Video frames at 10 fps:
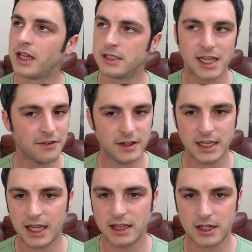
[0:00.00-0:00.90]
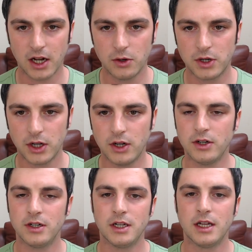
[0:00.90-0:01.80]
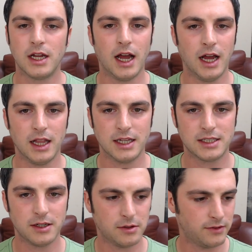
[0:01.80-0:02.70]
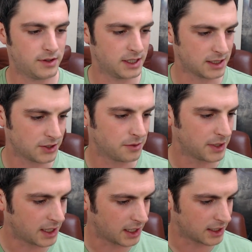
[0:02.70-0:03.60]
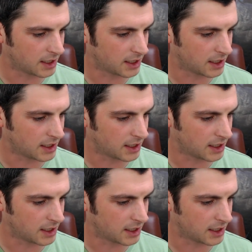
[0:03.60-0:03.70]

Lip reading: definitely get the coconut. Let's see what other things I should be getting.